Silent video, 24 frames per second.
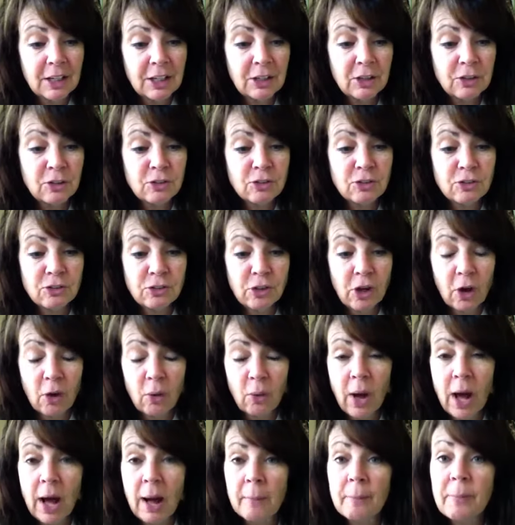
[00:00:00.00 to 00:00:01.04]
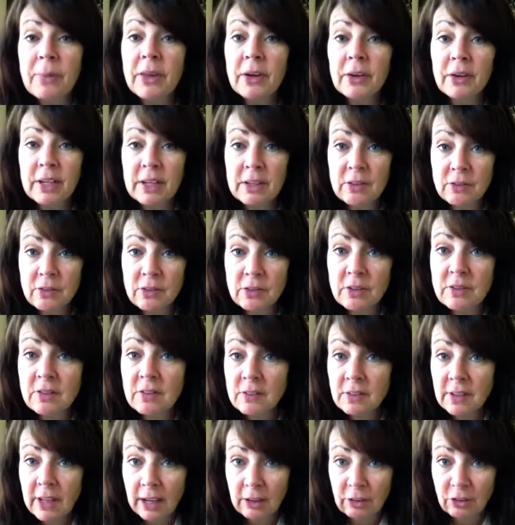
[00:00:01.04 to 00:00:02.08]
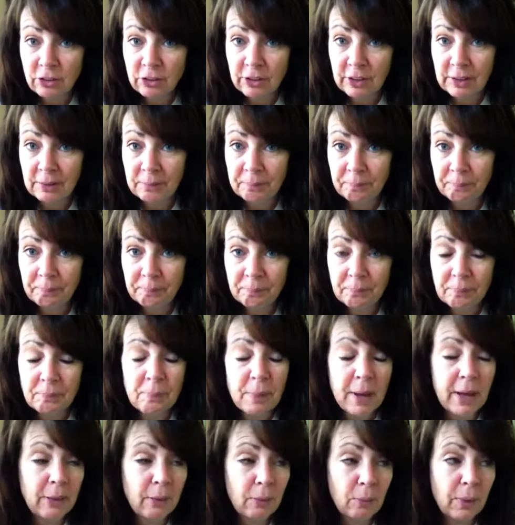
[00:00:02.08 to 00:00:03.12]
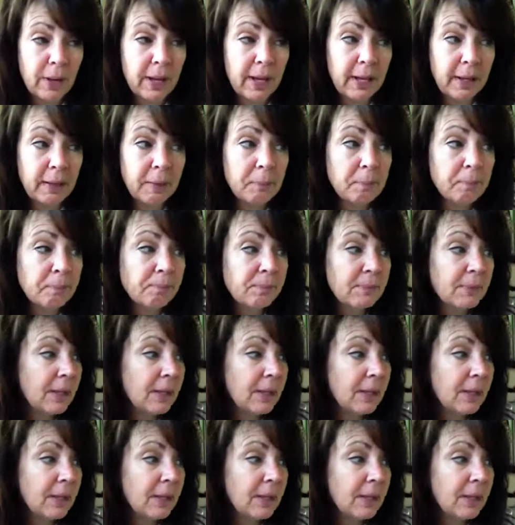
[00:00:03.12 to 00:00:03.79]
So there is a discussion, by the way,